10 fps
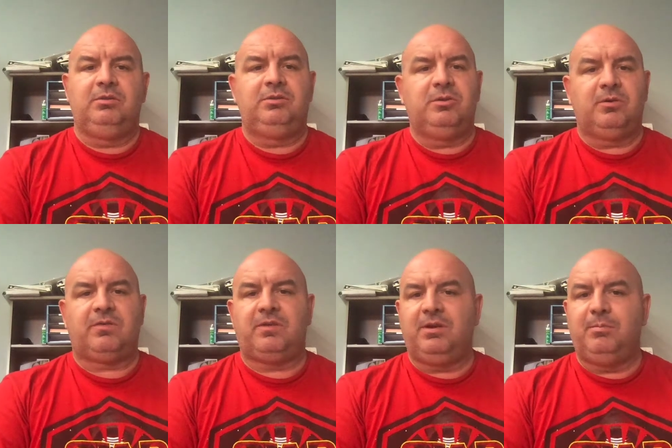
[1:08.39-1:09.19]

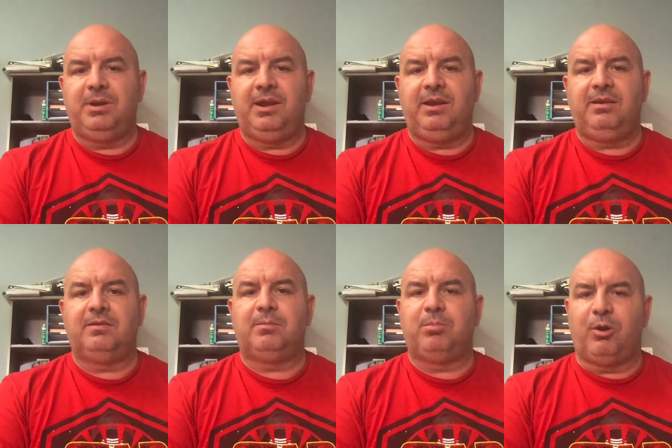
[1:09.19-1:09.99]
thus eliminating
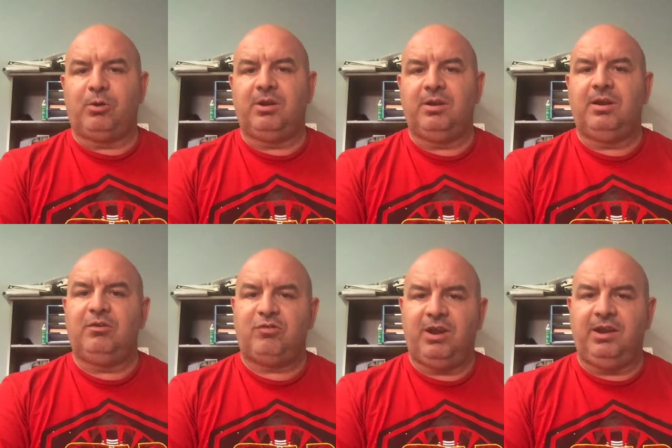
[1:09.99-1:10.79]
the blocking and
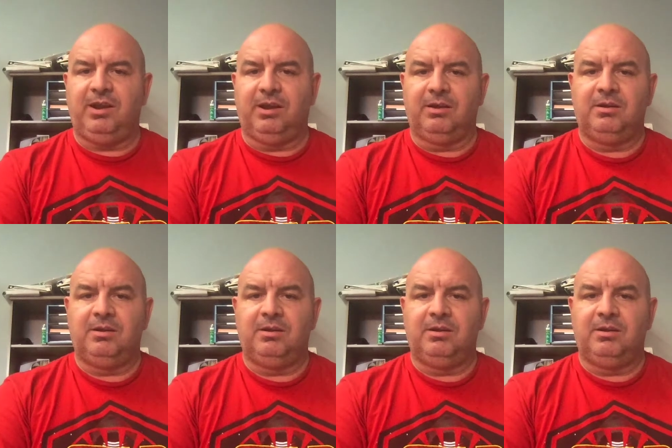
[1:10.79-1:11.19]
shading.